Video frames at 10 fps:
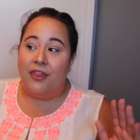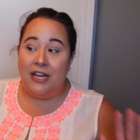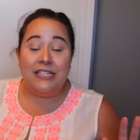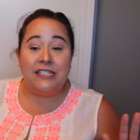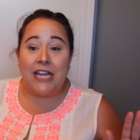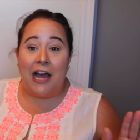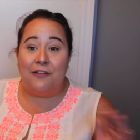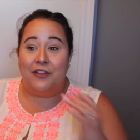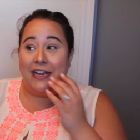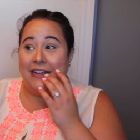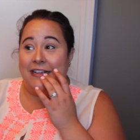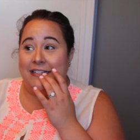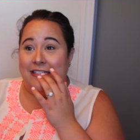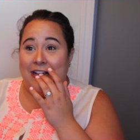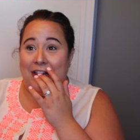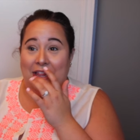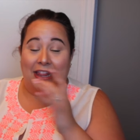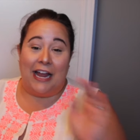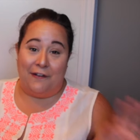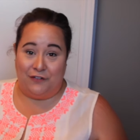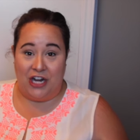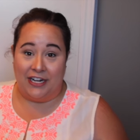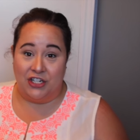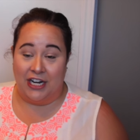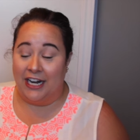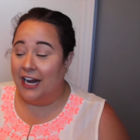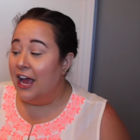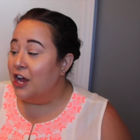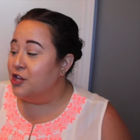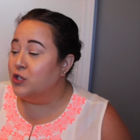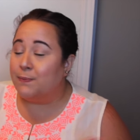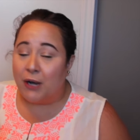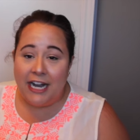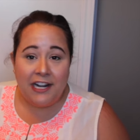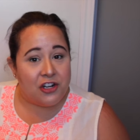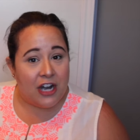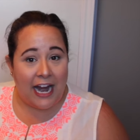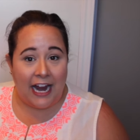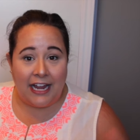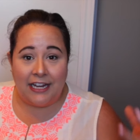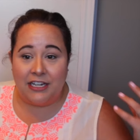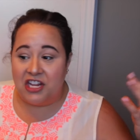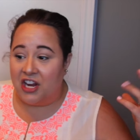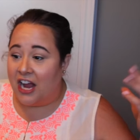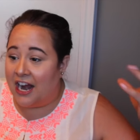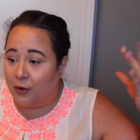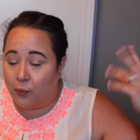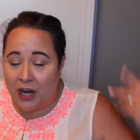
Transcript: This stuff is life-changing. You spray it in your hand, you kind of